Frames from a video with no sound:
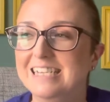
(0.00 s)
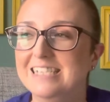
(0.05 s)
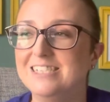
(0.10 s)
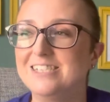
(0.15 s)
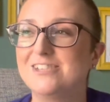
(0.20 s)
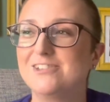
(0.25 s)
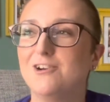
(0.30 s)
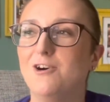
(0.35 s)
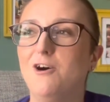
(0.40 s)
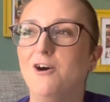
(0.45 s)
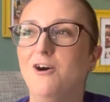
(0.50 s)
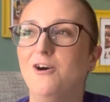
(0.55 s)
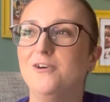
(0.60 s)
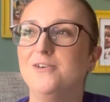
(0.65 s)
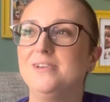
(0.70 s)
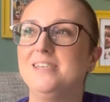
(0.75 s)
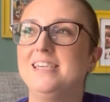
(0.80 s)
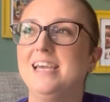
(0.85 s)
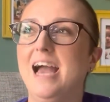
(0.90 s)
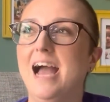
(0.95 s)

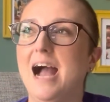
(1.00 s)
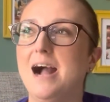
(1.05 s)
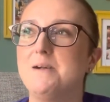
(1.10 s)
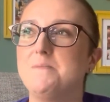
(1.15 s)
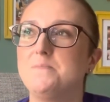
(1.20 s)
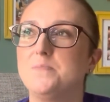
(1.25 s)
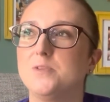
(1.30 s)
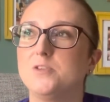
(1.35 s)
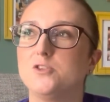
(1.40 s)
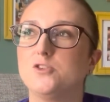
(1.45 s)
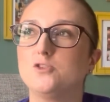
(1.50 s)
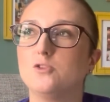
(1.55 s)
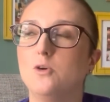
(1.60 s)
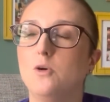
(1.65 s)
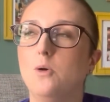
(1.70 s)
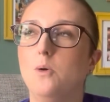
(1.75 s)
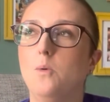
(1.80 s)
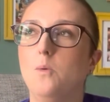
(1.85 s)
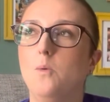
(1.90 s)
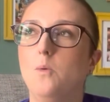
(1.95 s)
So yeah,
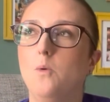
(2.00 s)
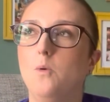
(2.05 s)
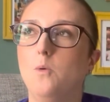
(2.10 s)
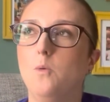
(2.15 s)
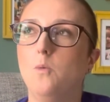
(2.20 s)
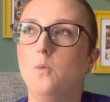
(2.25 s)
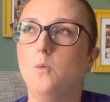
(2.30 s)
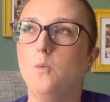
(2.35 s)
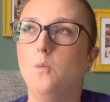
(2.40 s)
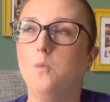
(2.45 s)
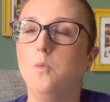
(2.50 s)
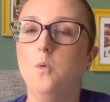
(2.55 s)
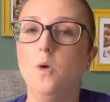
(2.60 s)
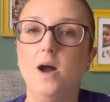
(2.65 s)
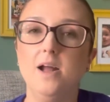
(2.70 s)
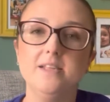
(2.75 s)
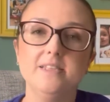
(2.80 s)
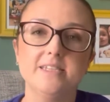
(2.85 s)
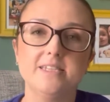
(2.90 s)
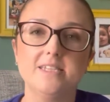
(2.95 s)
so
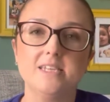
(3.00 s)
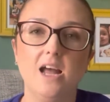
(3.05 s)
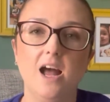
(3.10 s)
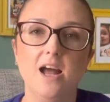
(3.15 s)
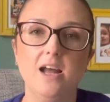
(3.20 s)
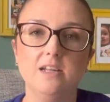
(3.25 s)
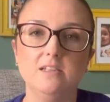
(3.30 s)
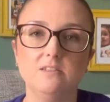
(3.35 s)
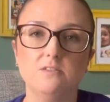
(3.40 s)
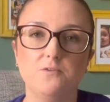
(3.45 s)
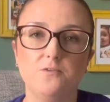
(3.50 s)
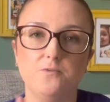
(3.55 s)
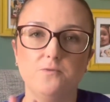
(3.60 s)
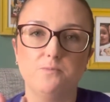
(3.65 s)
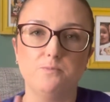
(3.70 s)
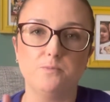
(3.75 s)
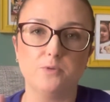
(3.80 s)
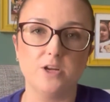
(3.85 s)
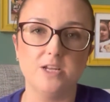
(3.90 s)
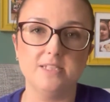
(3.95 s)
once I'd
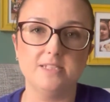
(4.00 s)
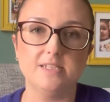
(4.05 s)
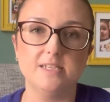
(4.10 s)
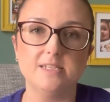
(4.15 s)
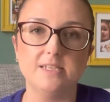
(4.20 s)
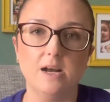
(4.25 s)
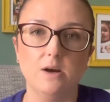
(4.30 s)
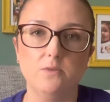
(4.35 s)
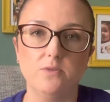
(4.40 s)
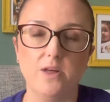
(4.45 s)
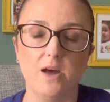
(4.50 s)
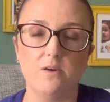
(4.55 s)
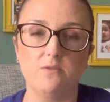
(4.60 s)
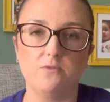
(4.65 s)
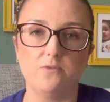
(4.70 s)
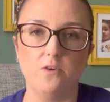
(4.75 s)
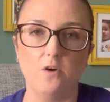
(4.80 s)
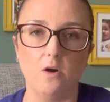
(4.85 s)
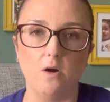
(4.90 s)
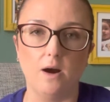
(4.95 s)
printed out that
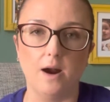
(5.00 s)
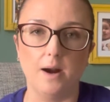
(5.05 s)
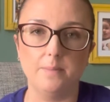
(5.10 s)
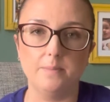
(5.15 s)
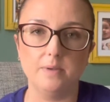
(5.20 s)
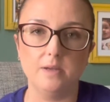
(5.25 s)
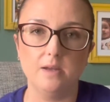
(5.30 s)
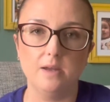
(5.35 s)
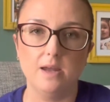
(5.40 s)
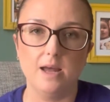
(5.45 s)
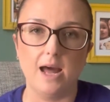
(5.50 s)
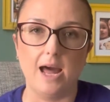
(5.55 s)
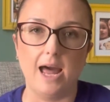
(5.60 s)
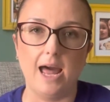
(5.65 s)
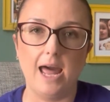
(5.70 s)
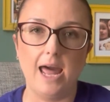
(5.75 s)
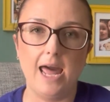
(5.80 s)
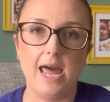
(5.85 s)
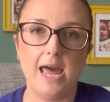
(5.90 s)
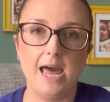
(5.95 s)
form
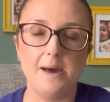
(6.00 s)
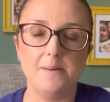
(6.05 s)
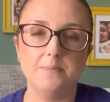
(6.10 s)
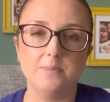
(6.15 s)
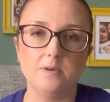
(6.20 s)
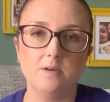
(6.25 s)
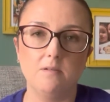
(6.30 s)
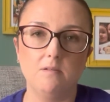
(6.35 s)
and